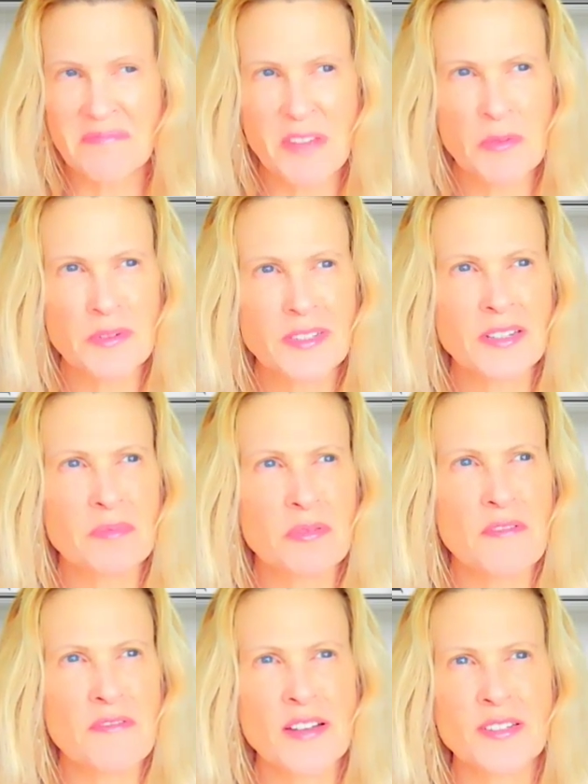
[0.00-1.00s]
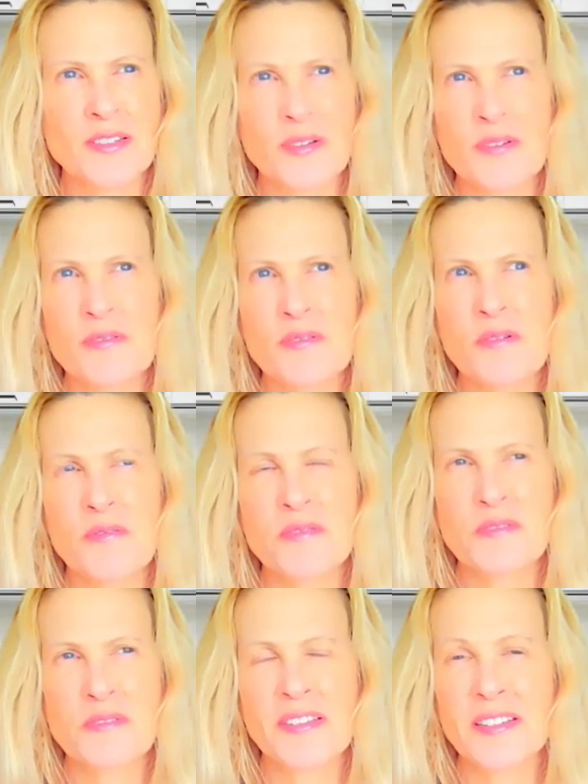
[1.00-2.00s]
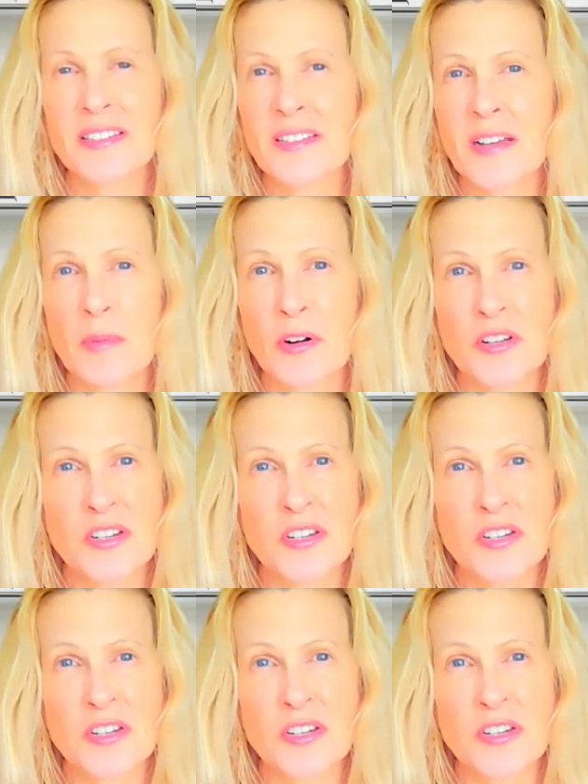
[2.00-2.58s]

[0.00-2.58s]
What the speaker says: There was a professor who, during the summer,